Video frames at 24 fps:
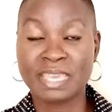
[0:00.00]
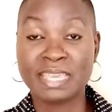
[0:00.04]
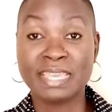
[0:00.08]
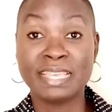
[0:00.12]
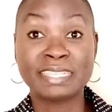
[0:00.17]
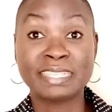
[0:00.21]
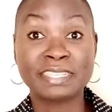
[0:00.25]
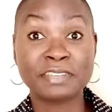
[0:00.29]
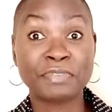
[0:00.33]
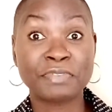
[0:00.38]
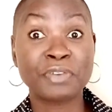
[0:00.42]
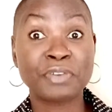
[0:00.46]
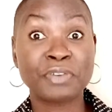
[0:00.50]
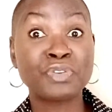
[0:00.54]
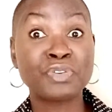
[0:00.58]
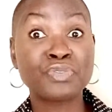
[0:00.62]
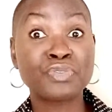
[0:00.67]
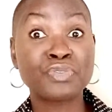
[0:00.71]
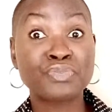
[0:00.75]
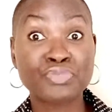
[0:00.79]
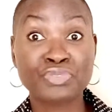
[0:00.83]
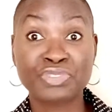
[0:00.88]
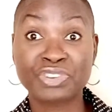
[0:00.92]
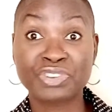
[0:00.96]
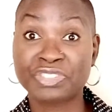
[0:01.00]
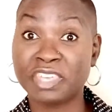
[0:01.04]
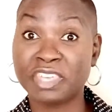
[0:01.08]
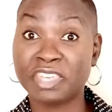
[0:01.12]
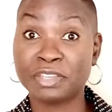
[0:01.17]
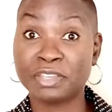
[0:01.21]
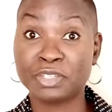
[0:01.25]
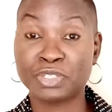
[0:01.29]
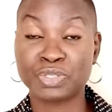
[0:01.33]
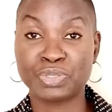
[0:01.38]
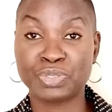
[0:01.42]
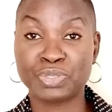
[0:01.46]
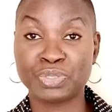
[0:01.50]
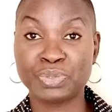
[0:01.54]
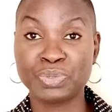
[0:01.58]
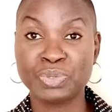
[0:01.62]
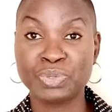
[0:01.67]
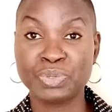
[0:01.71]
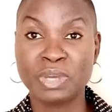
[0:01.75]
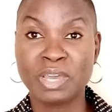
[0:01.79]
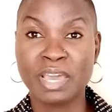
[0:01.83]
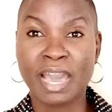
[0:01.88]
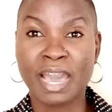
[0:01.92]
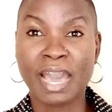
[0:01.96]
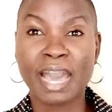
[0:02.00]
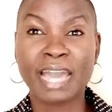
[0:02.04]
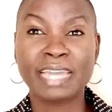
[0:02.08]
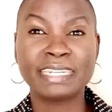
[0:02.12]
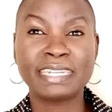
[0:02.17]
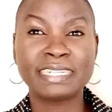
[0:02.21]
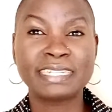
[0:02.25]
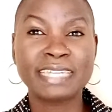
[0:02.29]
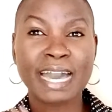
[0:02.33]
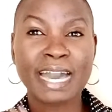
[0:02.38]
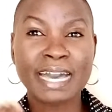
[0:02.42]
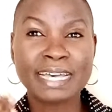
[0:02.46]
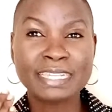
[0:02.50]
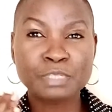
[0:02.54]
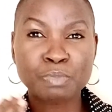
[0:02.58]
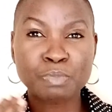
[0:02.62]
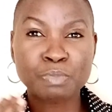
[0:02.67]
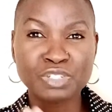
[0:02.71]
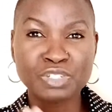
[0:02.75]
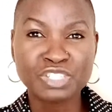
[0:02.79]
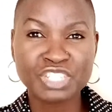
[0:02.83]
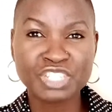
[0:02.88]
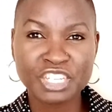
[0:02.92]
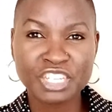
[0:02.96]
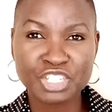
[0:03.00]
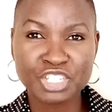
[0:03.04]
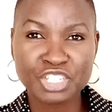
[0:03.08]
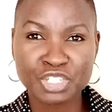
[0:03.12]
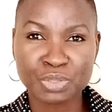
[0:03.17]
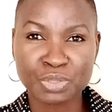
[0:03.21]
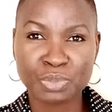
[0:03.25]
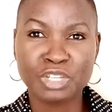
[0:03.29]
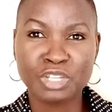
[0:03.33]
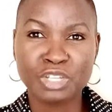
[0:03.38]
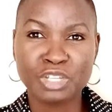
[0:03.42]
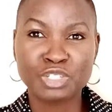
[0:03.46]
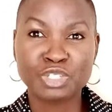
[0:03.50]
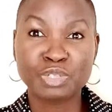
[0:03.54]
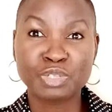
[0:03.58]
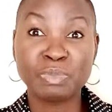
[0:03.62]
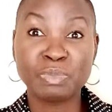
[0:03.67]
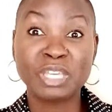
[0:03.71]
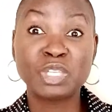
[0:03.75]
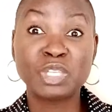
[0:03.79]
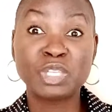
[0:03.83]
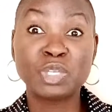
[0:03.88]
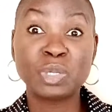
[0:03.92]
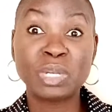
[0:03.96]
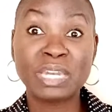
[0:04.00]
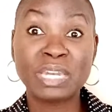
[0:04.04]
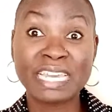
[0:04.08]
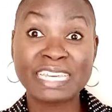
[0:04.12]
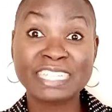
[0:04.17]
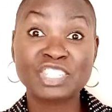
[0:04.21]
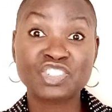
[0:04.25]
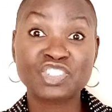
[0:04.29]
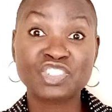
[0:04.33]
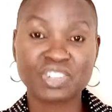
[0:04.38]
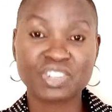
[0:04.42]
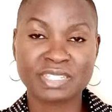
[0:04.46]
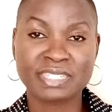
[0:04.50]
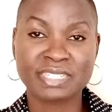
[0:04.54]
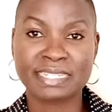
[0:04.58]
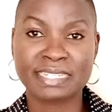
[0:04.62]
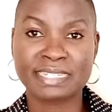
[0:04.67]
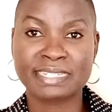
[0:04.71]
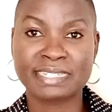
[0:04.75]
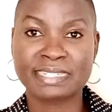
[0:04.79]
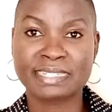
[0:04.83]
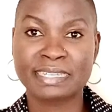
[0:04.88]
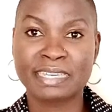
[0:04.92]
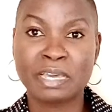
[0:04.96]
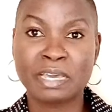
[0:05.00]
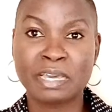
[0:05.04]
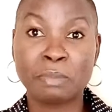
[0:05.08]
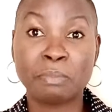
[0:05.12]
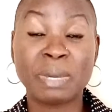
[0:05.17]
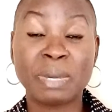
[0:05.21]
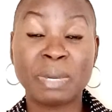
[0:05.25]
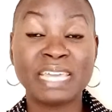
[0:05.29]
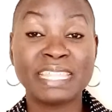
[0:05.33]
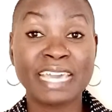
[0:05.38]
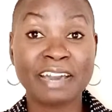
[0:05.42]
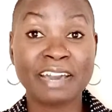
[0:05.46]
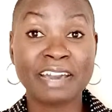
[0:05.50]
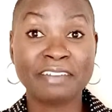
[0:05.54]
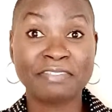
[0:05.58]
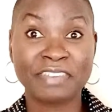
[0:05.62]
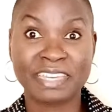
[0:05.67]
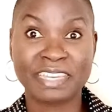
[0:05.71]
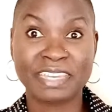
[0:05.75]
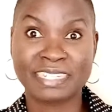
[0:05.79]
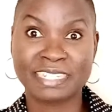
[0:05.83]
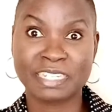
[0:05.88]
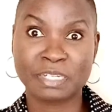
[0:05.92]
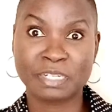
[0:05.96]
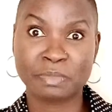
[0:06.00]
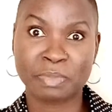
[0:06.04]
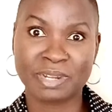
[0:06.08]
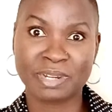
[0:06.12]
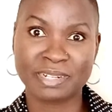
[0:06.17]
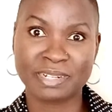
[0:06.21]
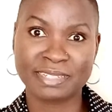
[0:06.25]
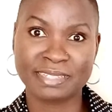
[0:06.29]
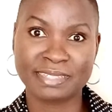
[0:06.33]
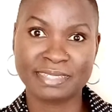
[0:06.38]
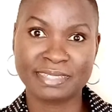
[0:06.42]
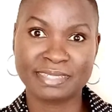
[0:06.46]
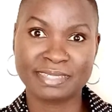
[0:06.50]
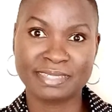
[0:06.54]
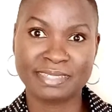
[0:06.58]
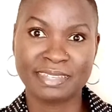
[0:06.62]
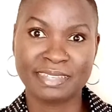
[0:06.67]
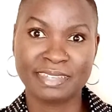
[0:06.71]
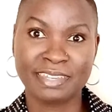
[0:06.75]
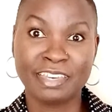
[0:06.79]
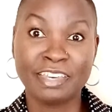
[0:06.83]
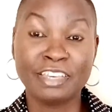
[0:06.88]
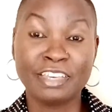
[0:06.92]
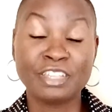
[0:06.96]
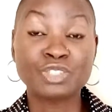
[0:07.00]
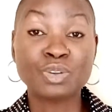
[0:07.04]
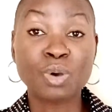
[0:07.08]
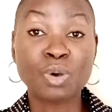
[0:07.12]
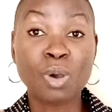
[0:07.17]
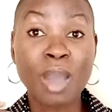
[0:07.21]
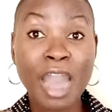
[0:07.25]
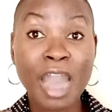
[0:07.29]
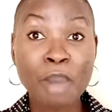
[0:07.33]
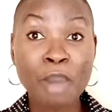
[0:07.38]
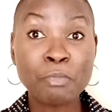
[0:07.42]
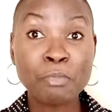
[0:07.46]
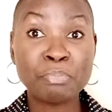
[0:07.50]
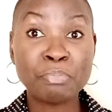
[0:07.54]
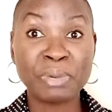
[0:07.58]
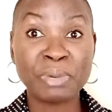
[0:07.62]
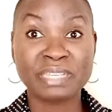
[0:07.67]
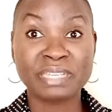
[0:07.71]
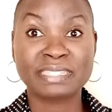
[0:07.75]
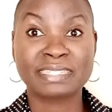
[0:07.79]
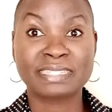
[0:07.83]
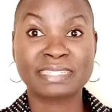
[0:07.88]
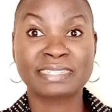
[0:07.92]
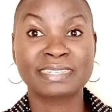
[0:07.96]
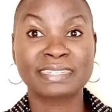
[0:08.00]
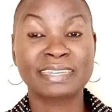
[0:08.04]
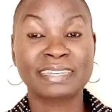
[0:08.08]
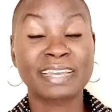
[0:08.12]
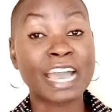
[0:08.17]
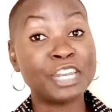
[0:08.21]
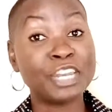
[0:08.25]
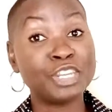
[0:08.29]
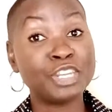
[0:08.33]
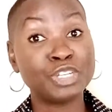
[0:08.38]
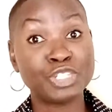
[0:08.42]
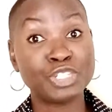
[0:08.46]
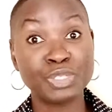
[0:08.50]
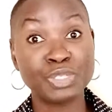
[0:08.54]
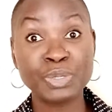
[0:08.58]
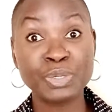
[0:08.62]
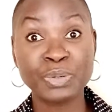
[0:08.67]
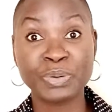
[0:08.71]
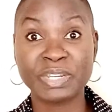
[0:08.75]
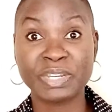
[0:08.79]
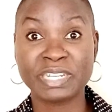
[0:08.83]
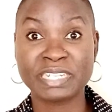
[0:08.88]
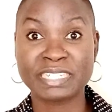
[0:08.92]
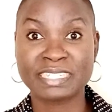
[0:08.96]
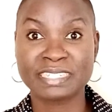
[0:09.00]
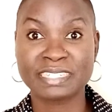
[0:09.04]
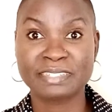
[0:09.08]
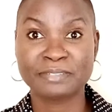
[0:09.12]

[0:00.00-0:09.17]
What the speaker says: It's a very rude thing to do, and it has potential to make you less trusted by the affected parties. So how best can you do it?